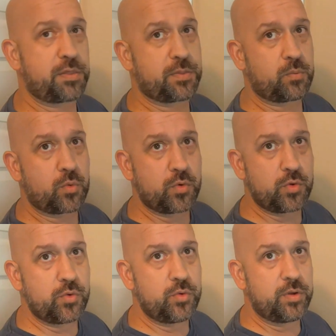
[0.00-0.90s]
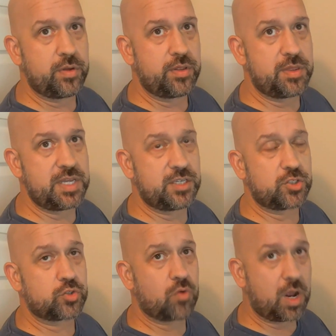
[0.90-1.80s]
through the
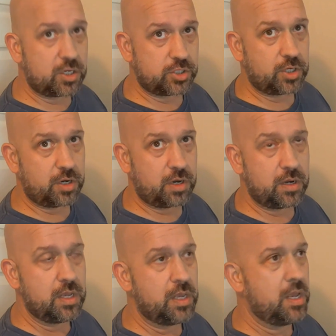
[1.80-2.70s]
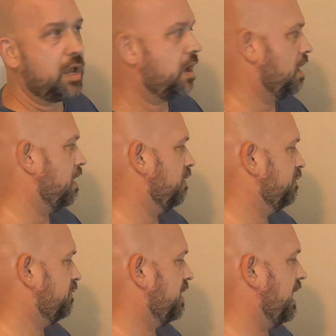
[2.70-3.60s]
structure
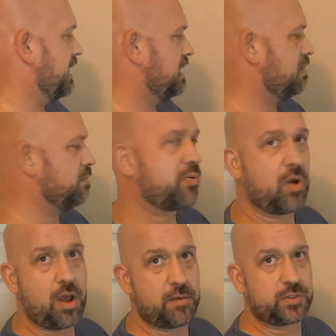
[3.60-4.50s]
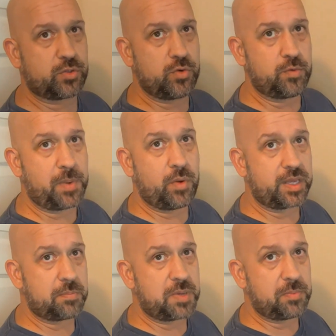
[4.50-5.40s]
of an improv troupe. I want
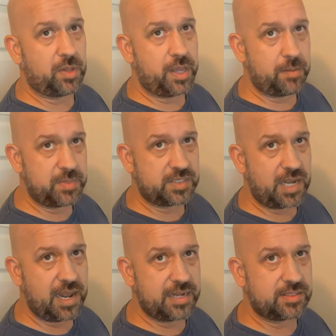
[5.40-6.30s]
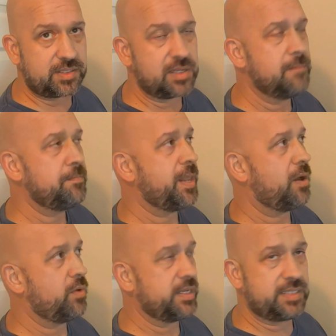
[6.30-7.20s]
to get people hypnotized.
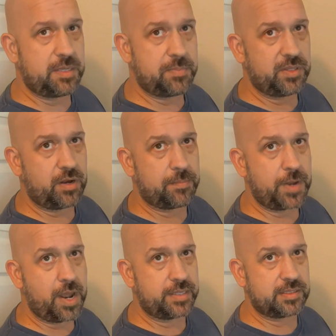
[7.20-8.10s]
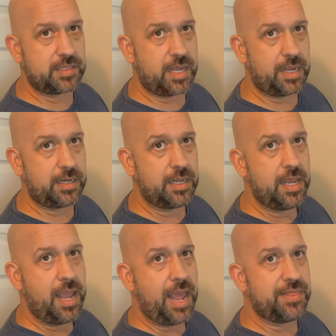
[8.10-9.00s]
I want to deepen their hypnotic state,
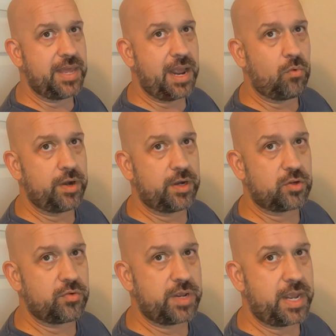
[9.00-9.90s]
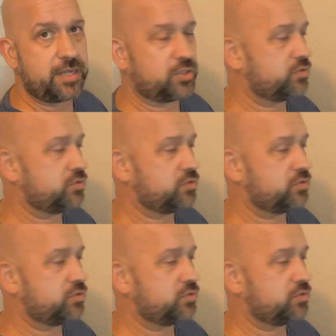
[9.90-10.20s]
and then I want to create